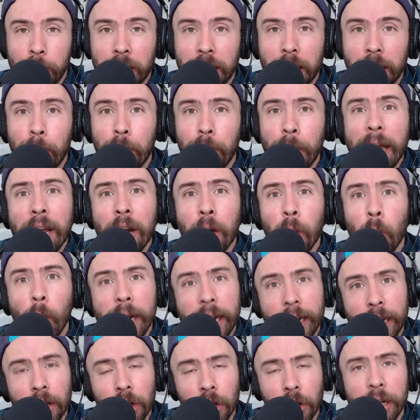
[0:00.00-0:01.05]
but the better
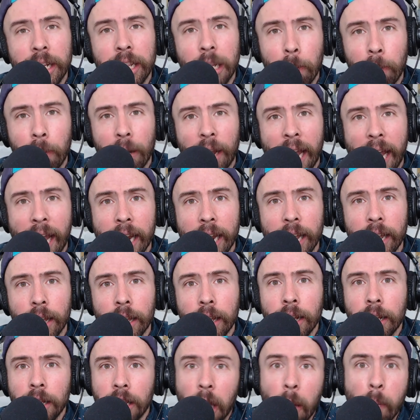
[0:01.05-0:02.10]
we can treat the planet,
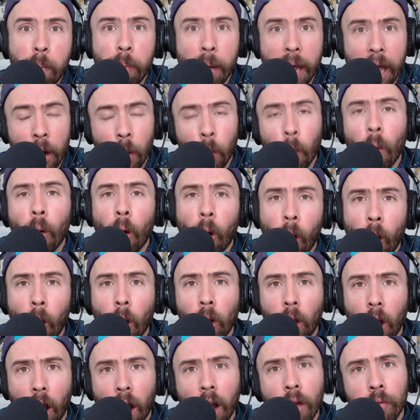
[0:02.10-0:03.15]
the better we're
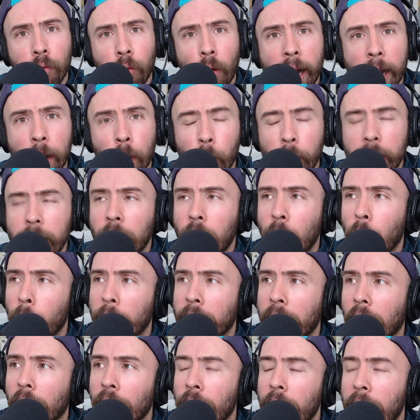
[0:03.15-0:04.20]
all off, right? We
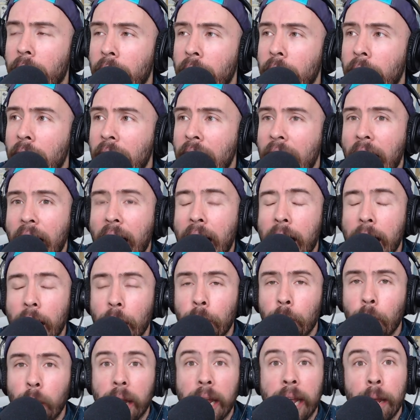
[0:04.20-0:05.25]
agree on that.
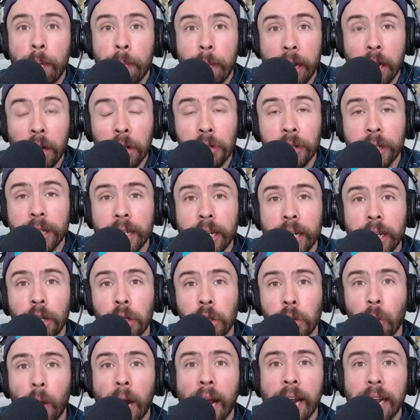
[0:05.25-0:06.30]
I am interested
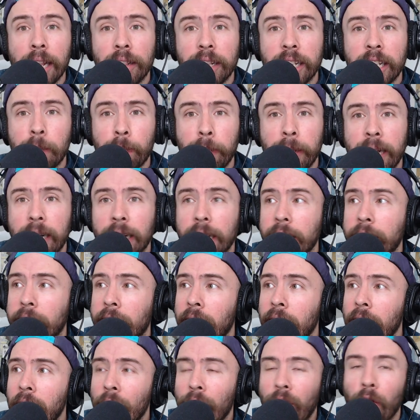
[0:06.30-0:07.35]
in trying this
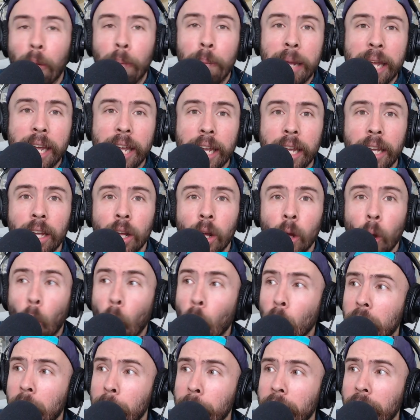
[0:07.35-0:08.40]
because for me,
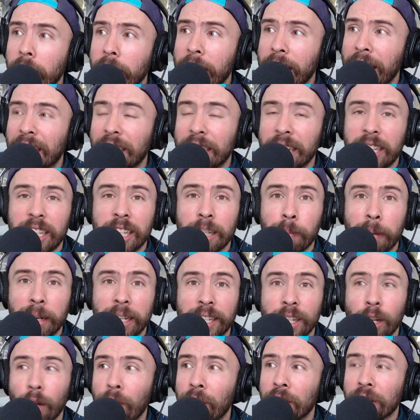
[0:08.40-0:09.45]
ultimately, and this is my
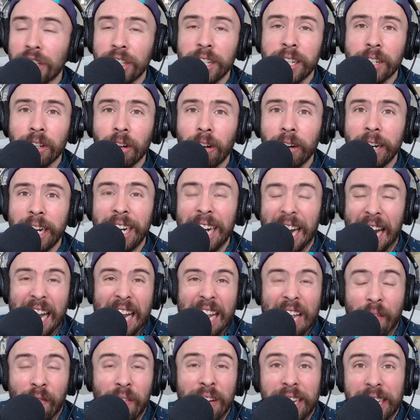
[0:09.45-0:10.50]
selfishness talking,
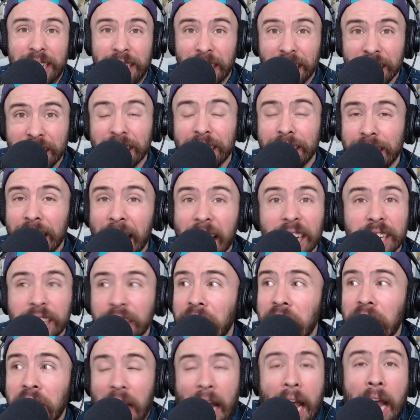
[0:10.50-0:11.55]
if it doesn't
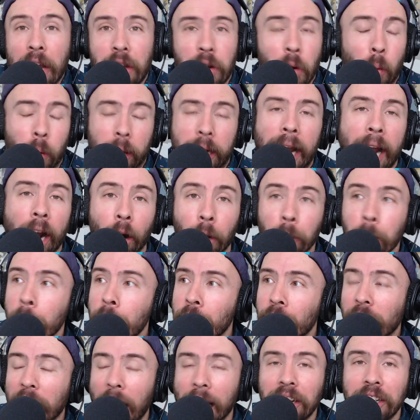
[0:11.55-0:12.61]
taste good, I don't care.
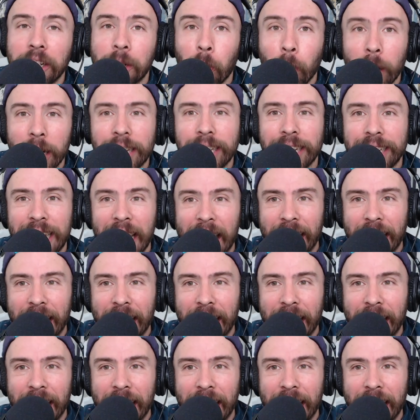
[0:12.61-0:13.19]
I just want it to